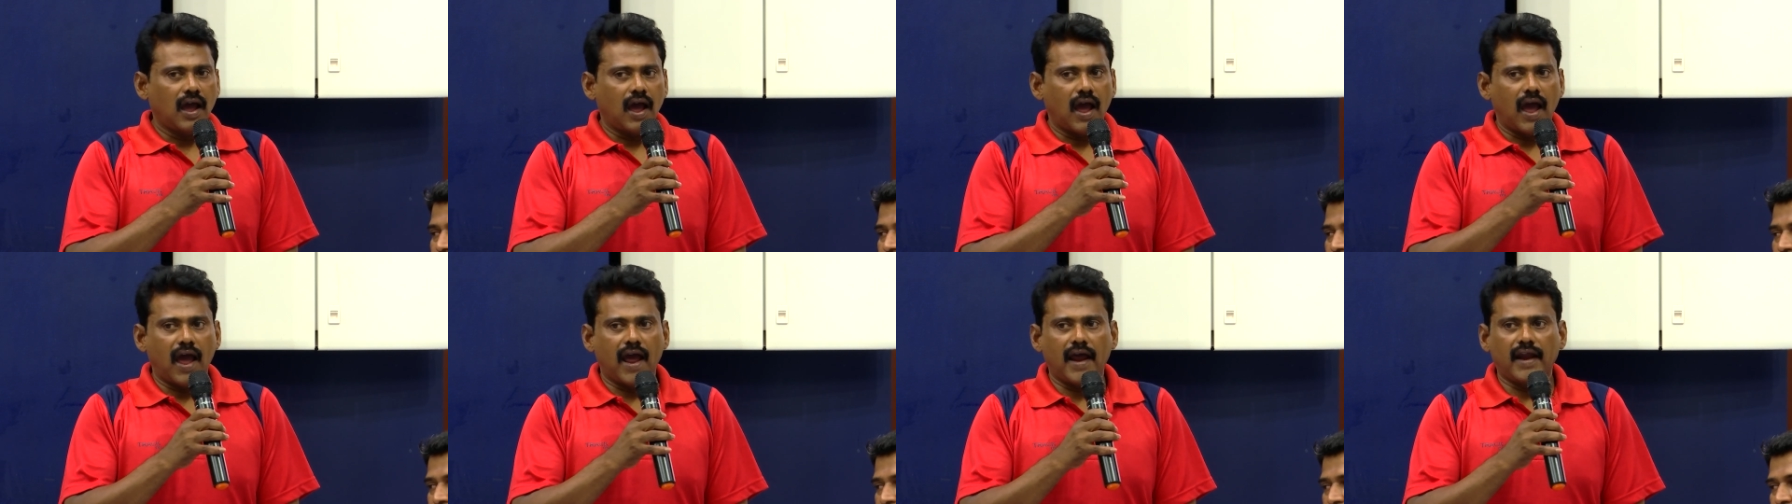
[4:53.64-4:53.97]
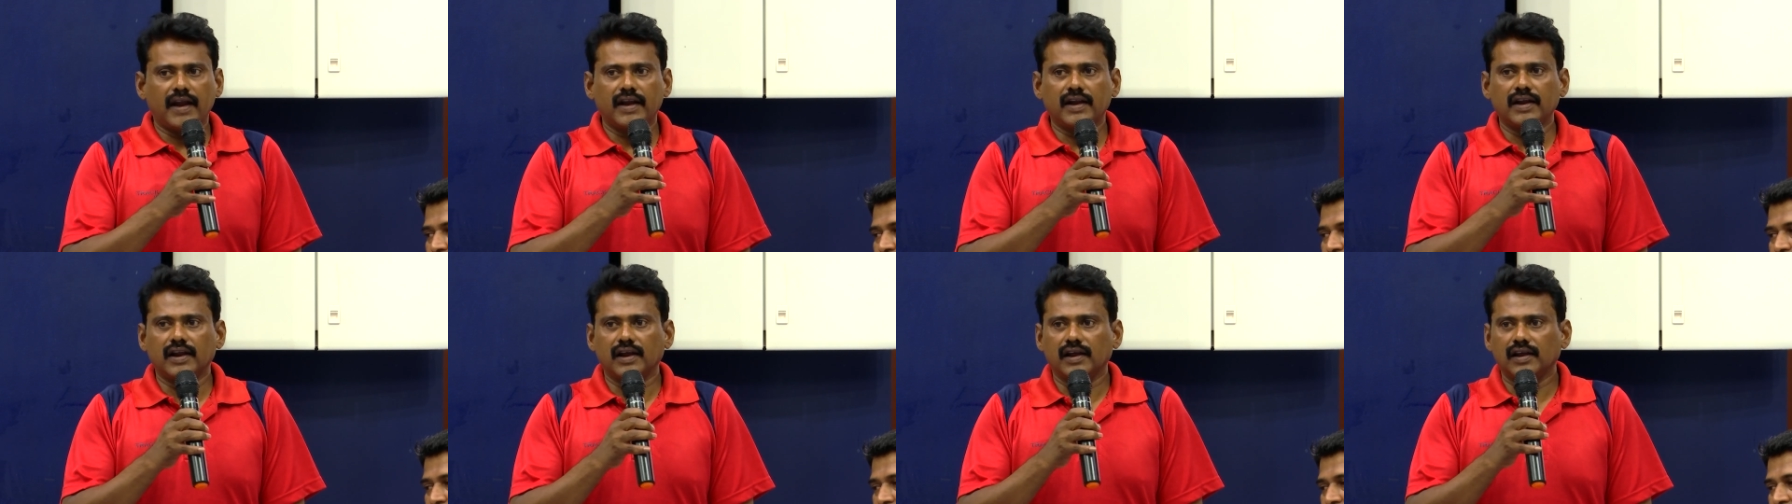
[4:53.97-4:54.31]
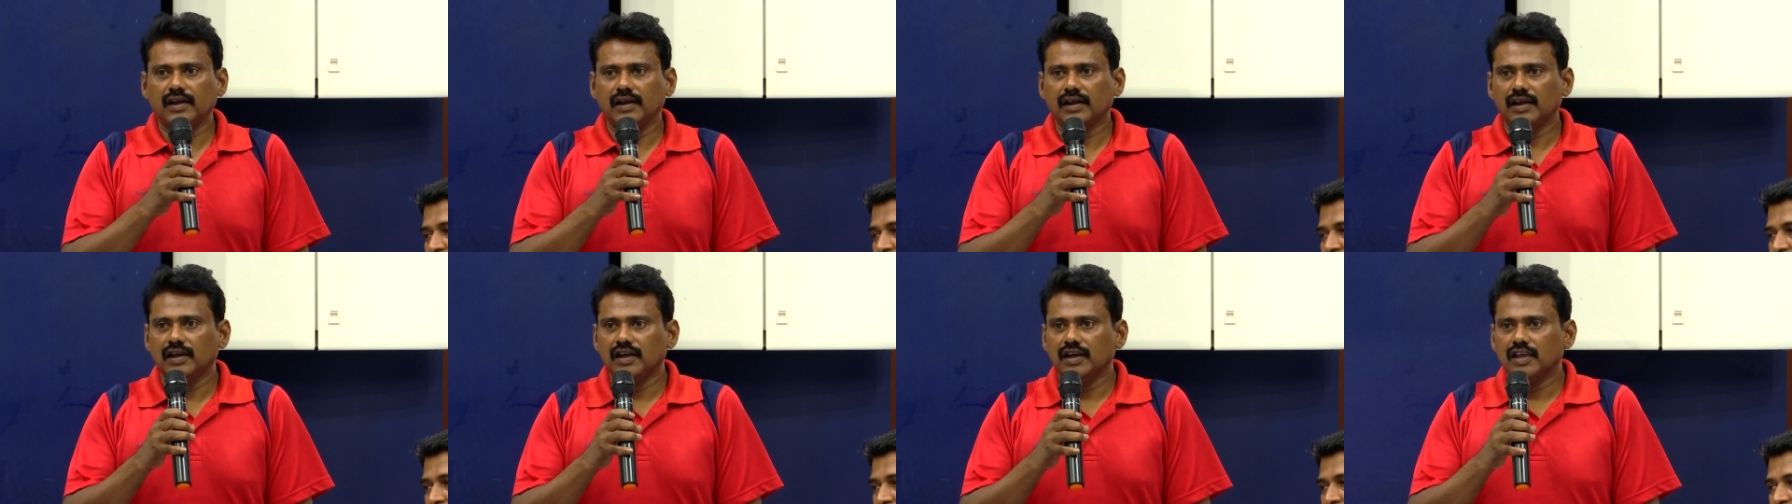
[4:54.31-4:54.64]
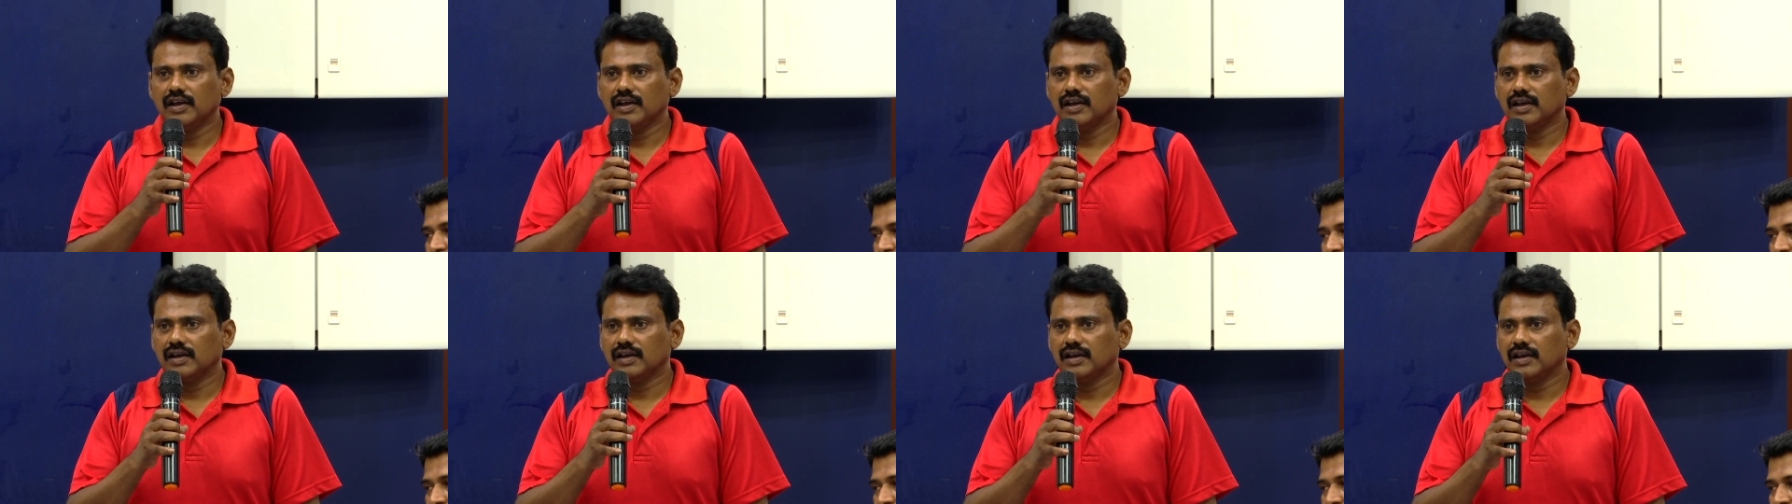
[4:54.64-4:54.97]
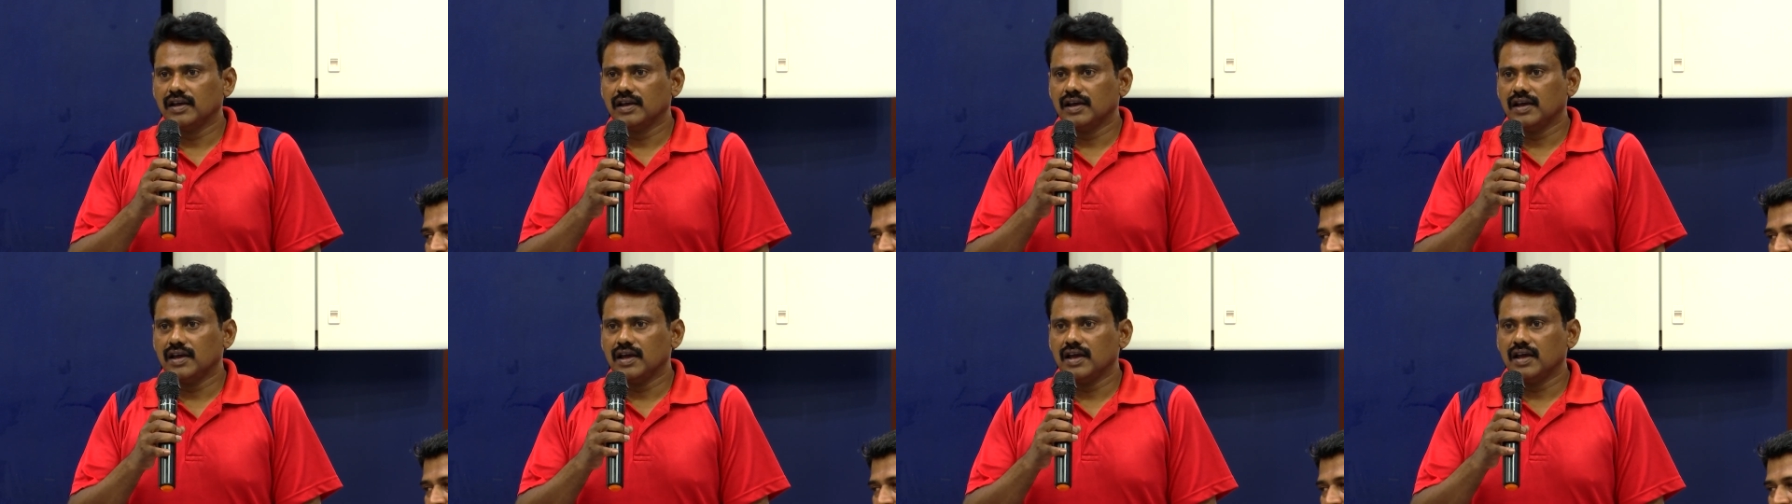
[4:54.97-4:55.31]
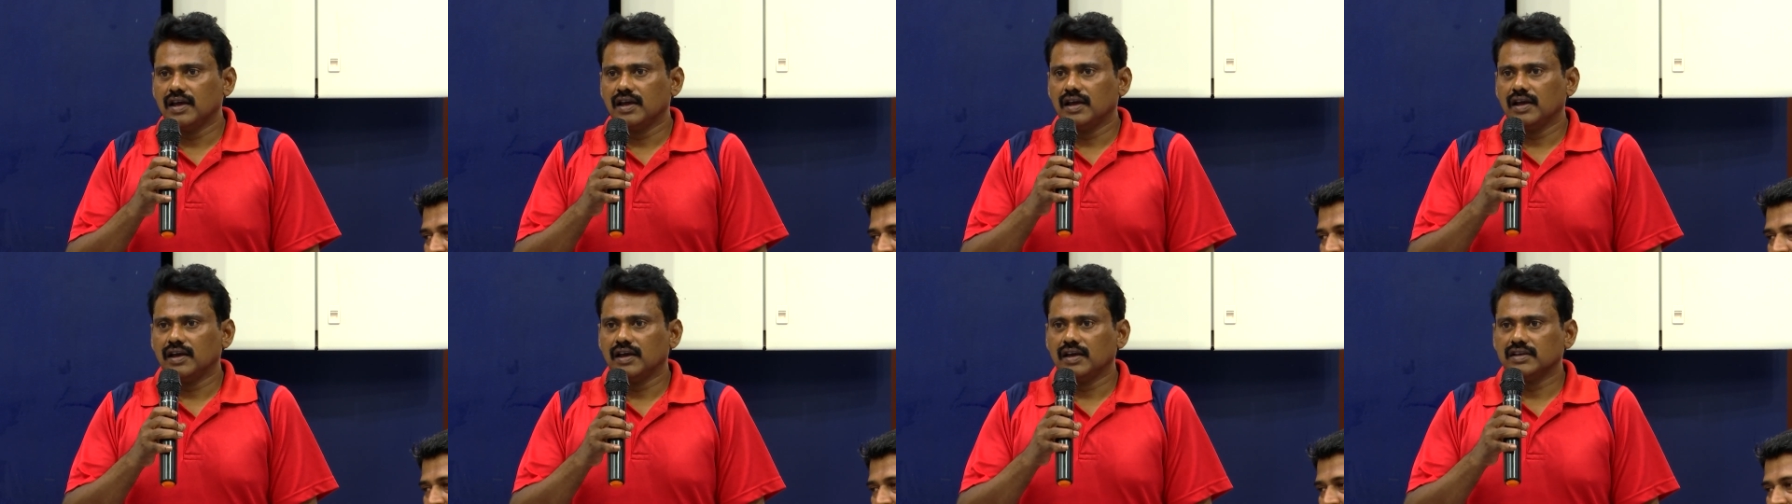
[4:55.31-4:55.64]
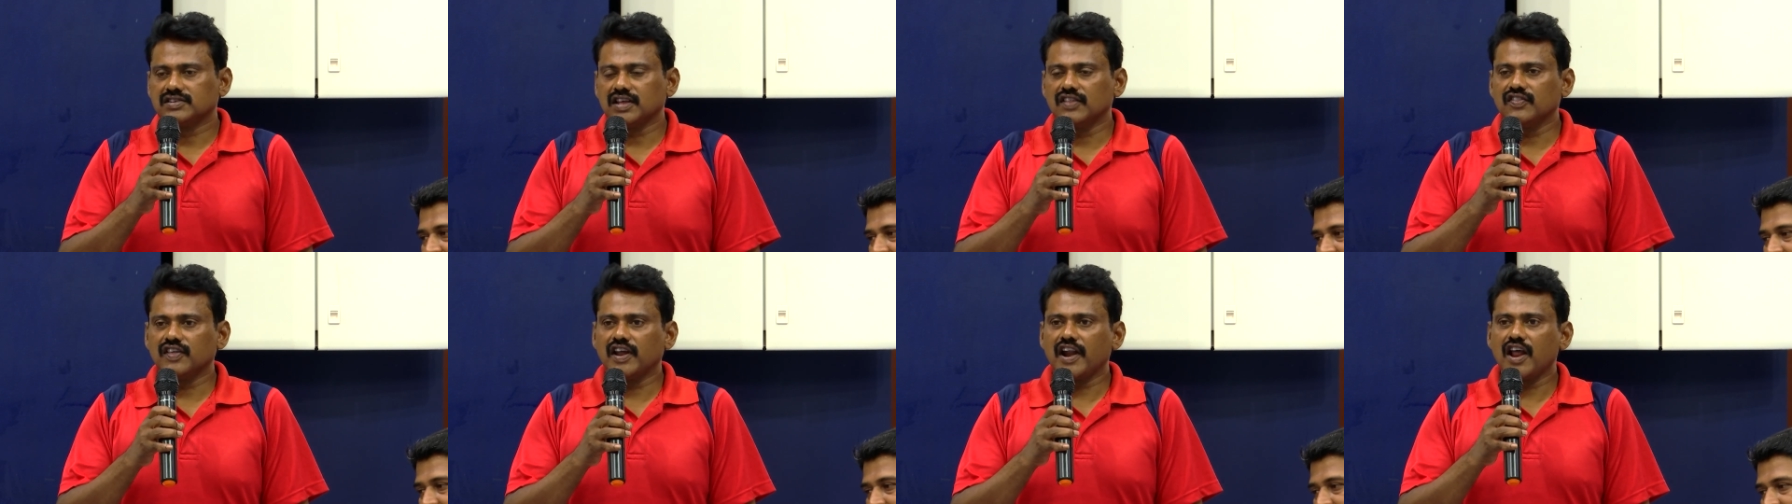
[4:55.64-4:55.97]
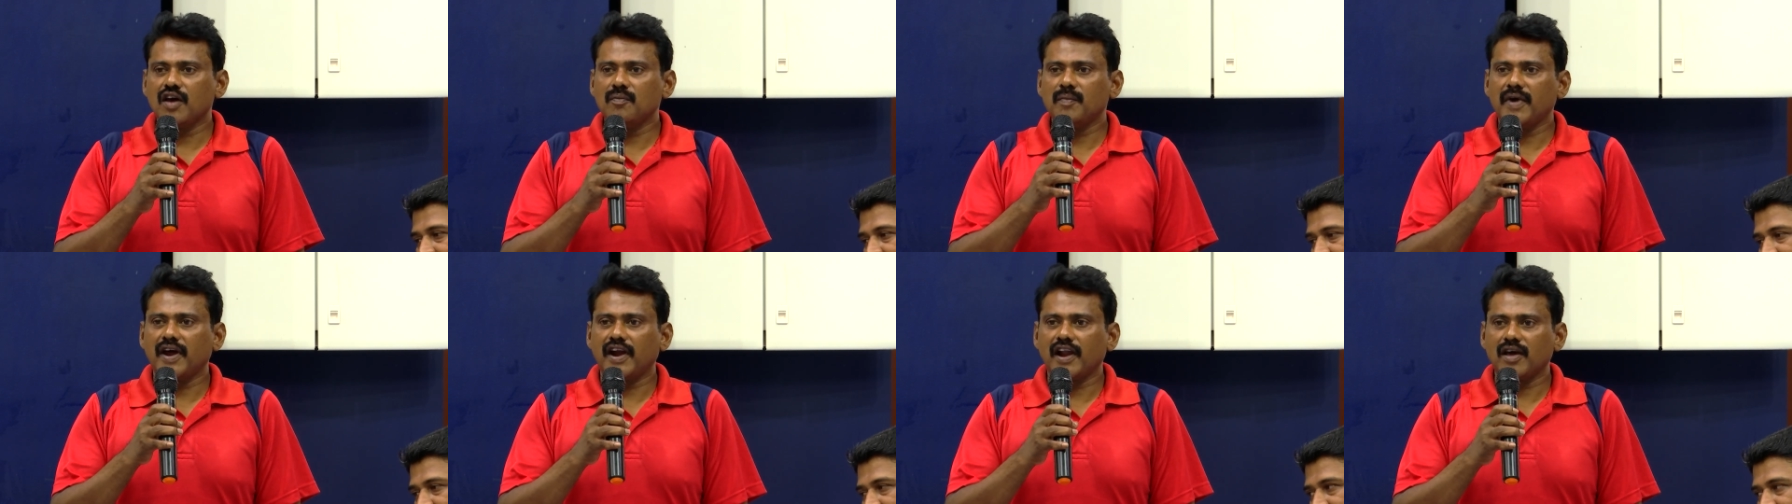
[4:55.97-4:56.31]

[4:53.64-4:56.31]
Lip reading: and Sandana